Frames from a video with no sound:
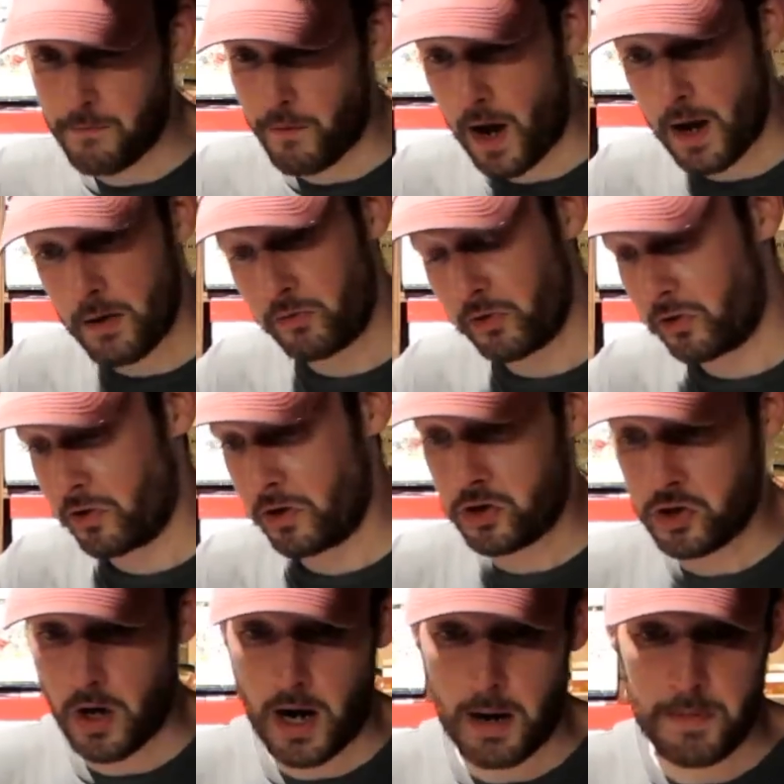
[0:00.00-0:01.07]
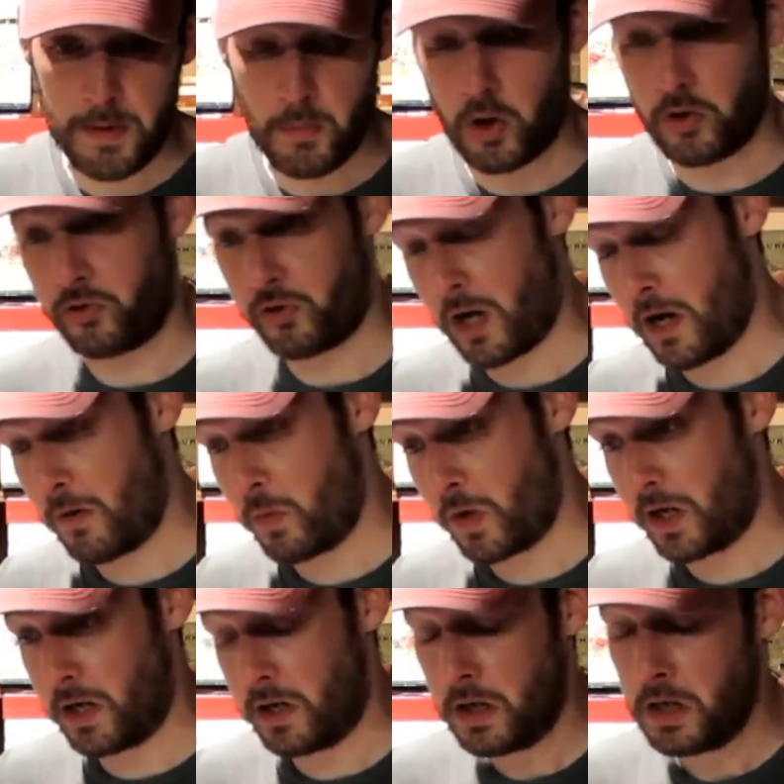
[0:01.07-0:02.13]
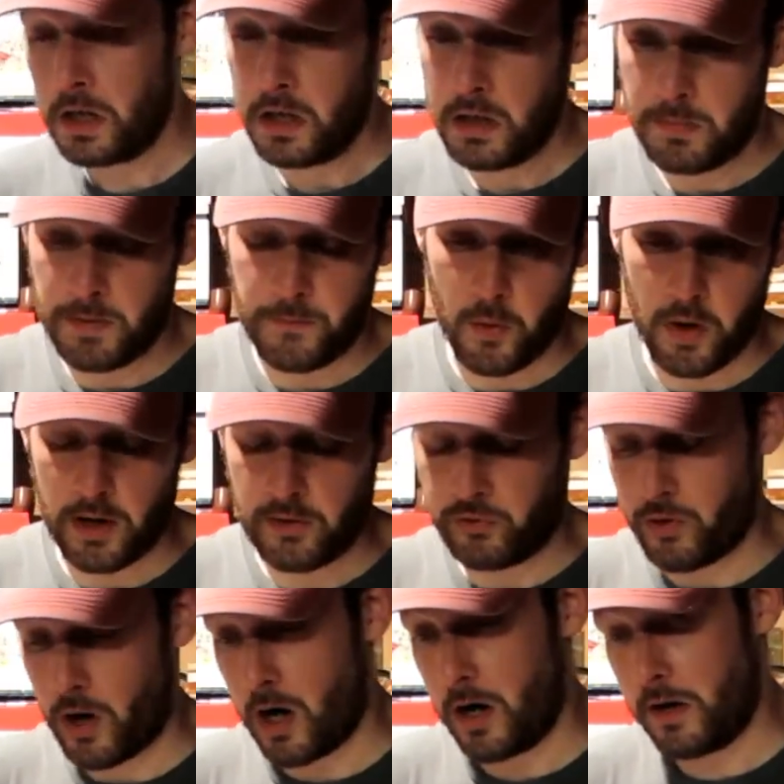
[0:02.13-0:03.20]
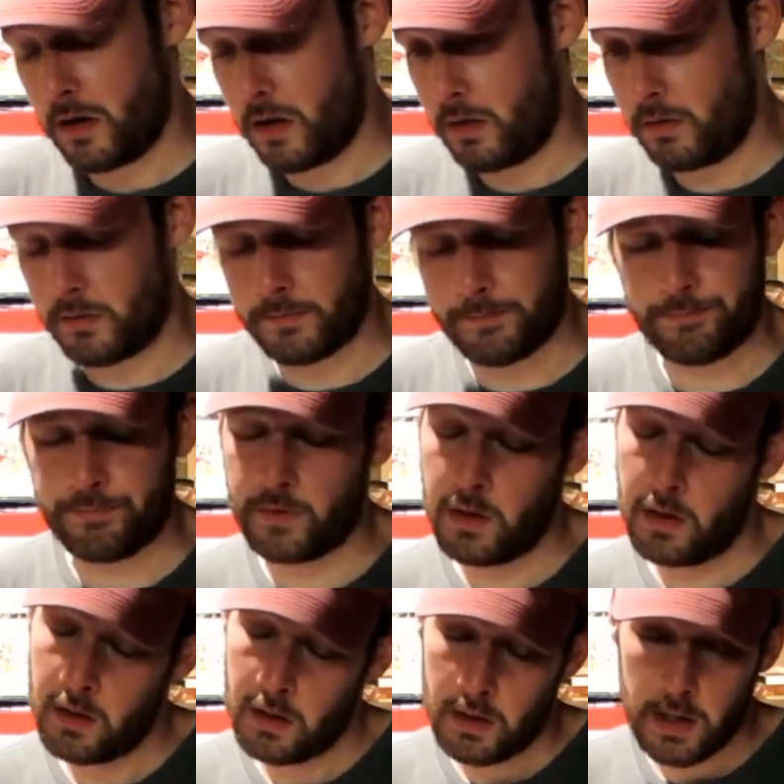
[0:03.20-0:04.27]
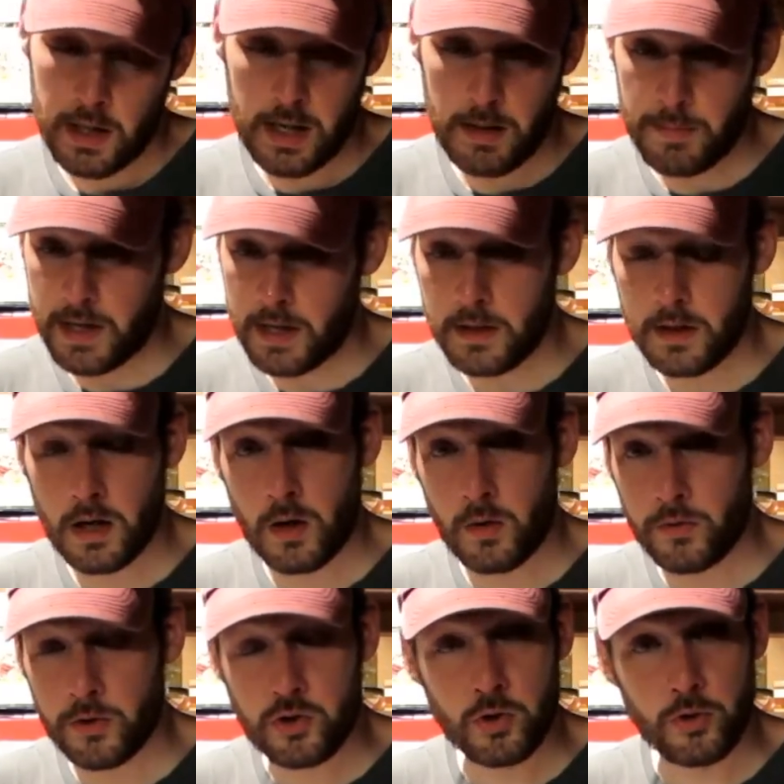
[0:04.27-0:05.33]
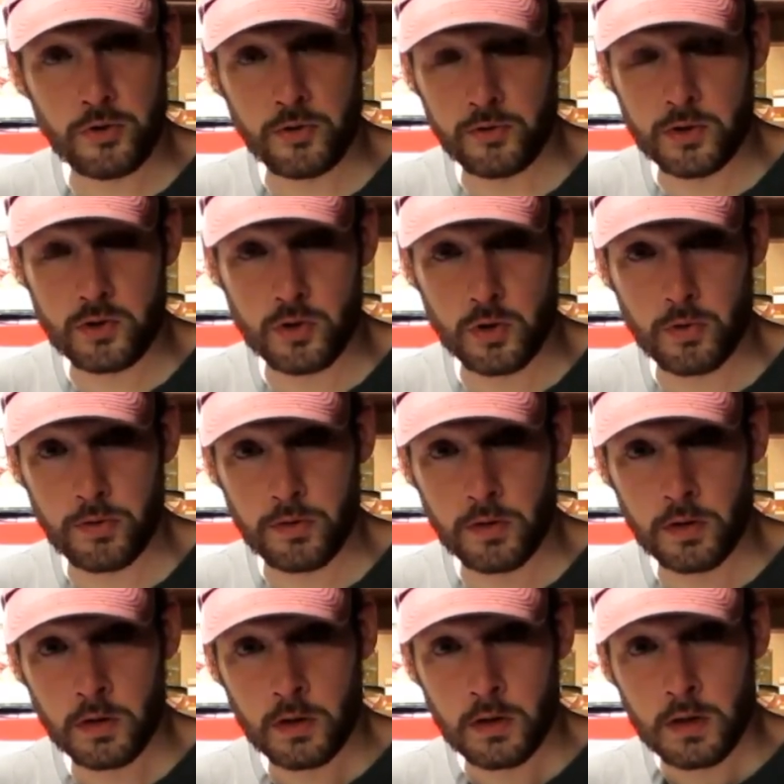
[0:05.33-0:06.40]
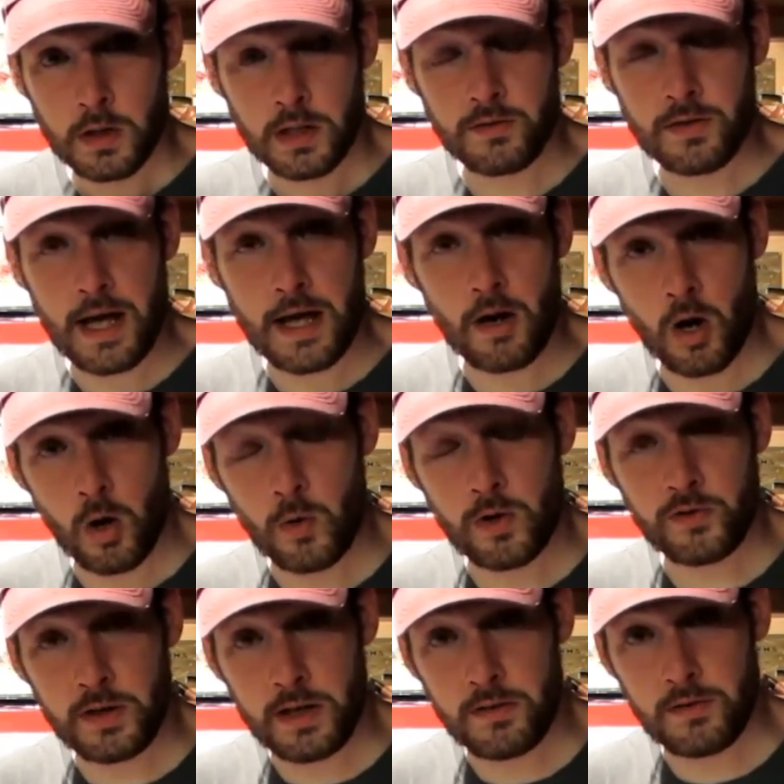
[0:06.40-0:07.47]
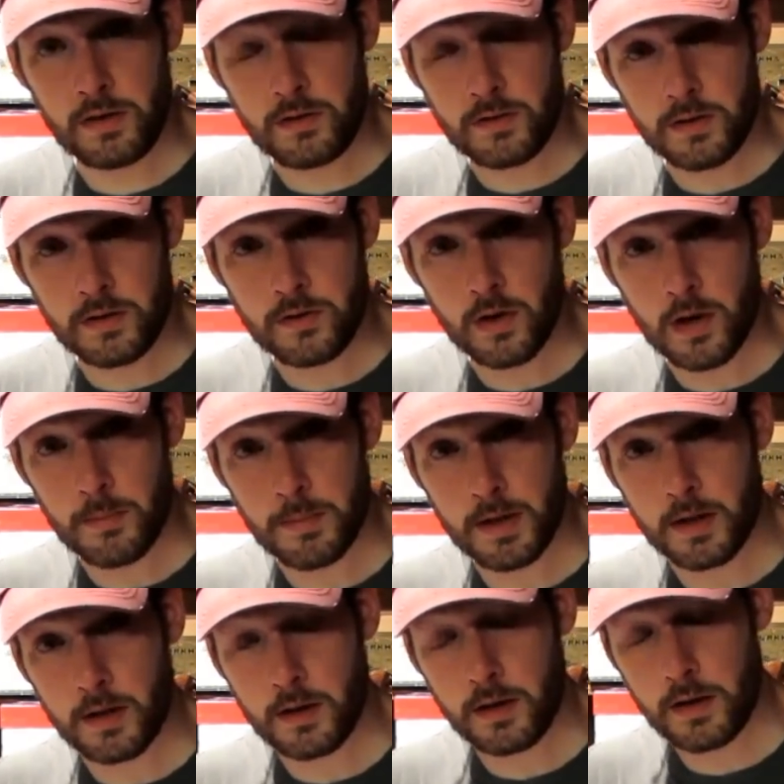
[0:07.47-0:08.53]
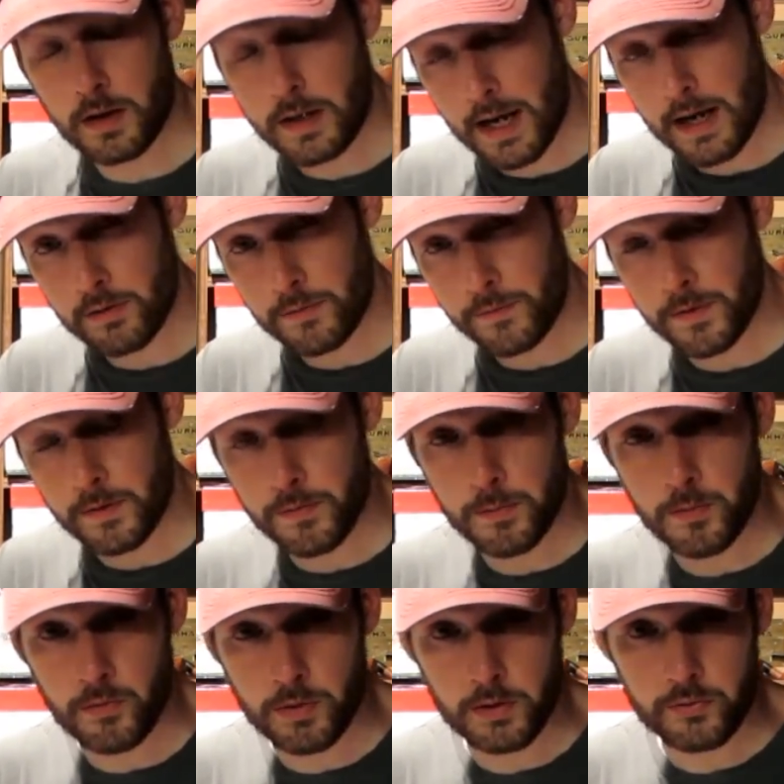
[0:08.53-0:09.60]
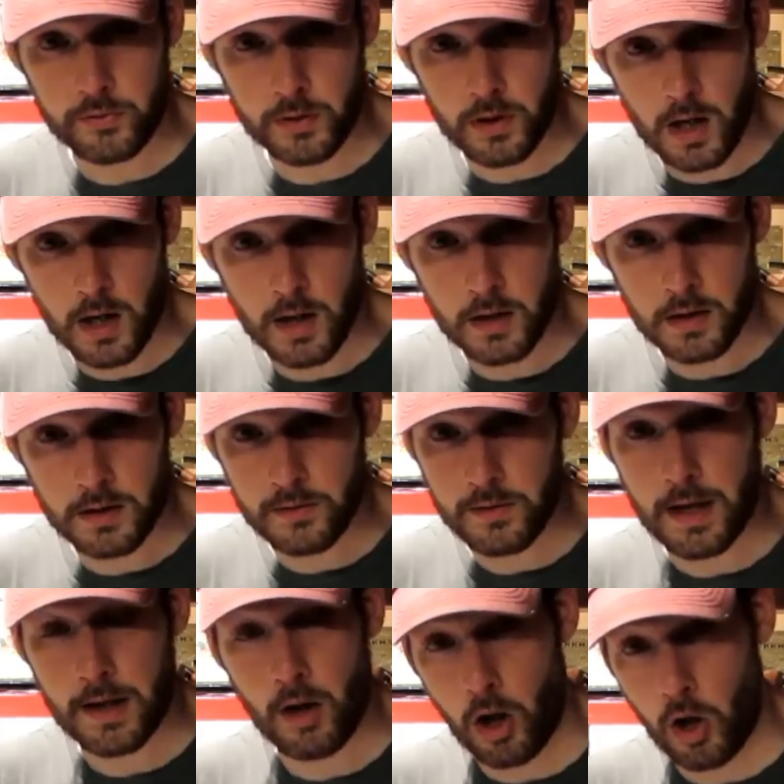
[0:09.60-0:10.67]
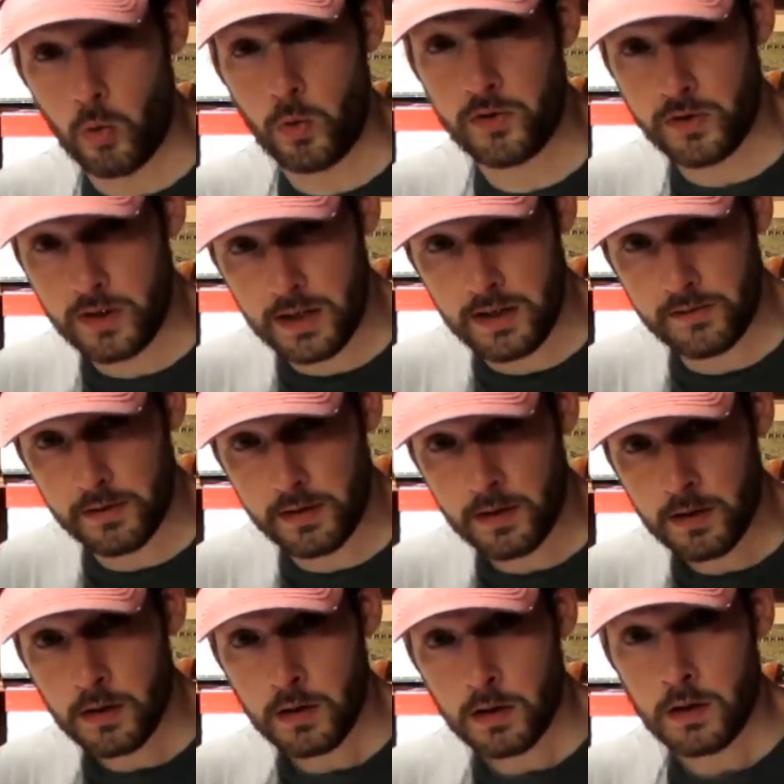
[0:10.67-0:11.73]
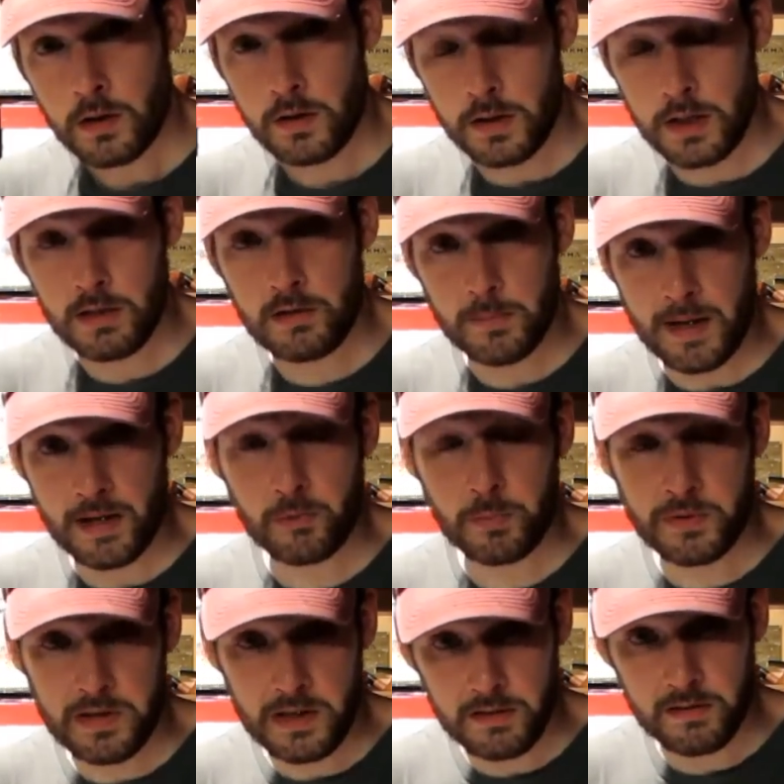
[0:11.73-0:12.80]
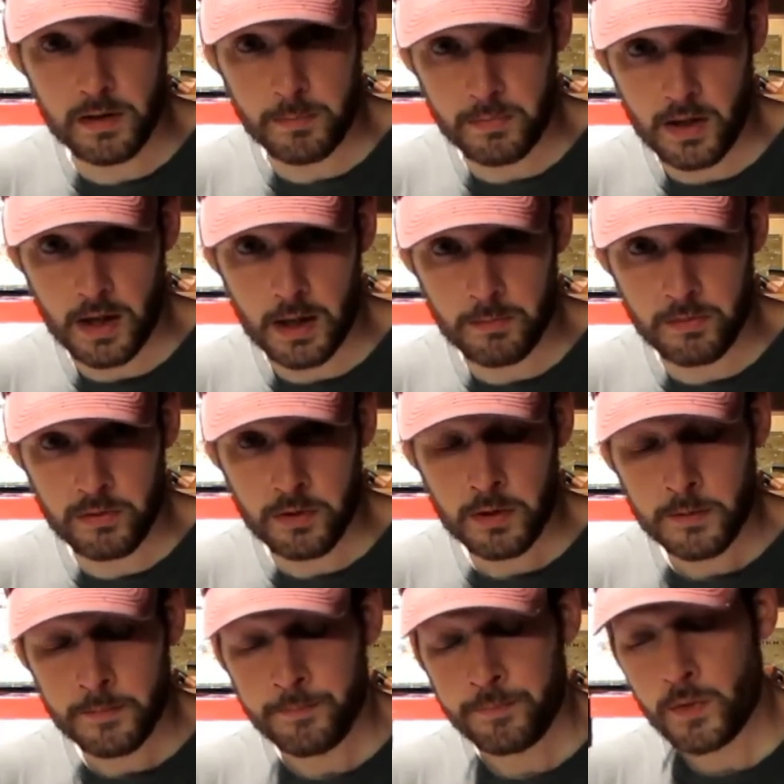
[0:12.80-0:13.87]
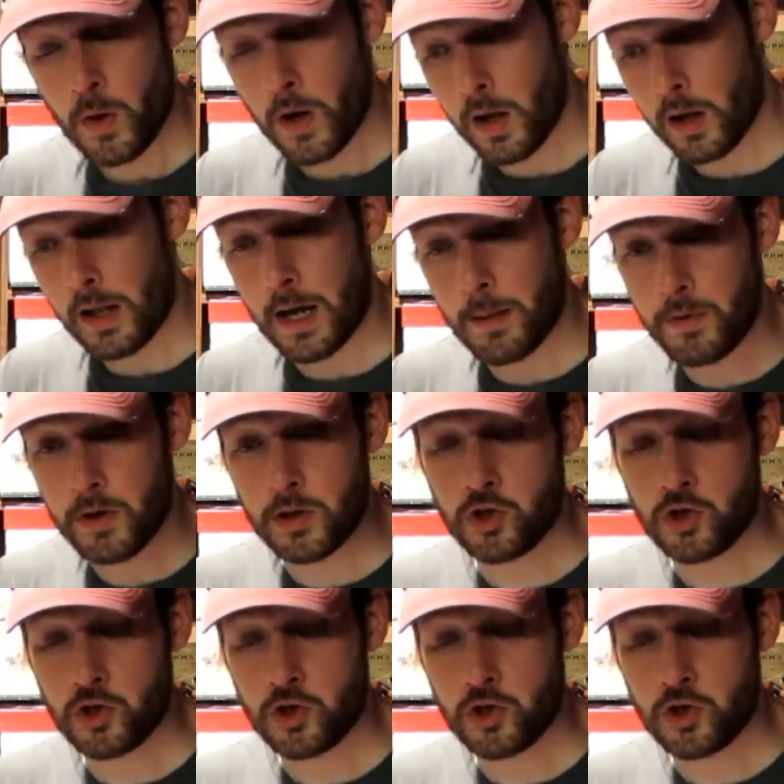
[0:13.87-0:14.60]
if I was listening to your show, I'd be more scared before I started. Hey, man, you know, the truth is the truth. It's not always easy to determine a counterfeit from a real cigar. It's not always easy. You need some expertise sometimes. Well, I'm going to